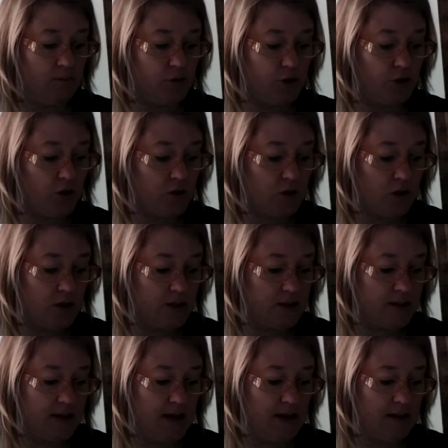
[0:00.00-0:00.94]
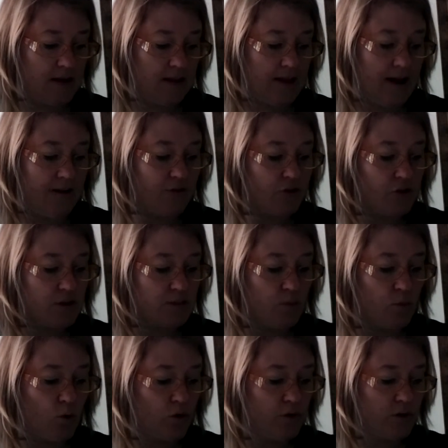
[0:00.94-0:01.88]
She goes on to say that laughter does
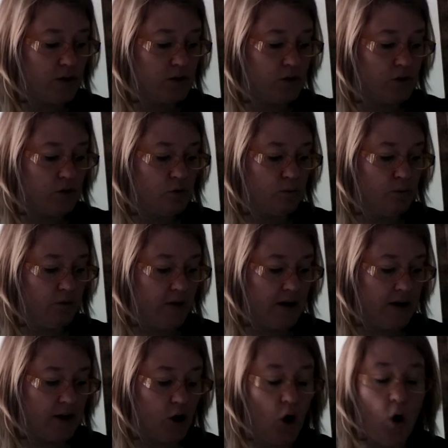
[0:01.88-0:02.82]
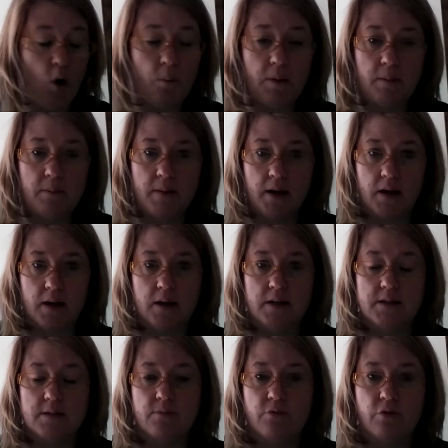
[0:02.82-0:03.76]
more than to provide a coping
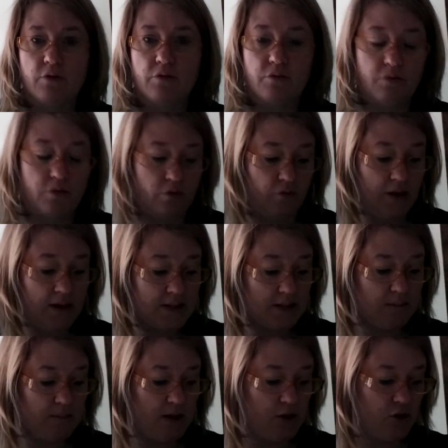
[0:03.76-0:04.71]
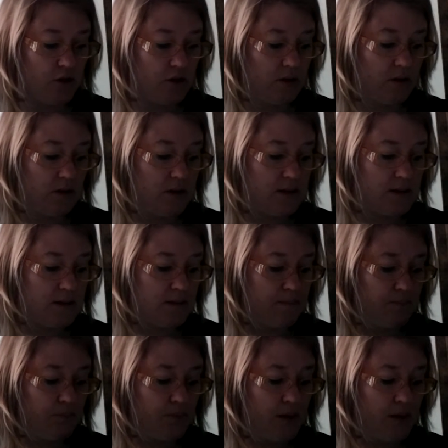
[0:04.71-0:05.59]
mechanism for facing major illness,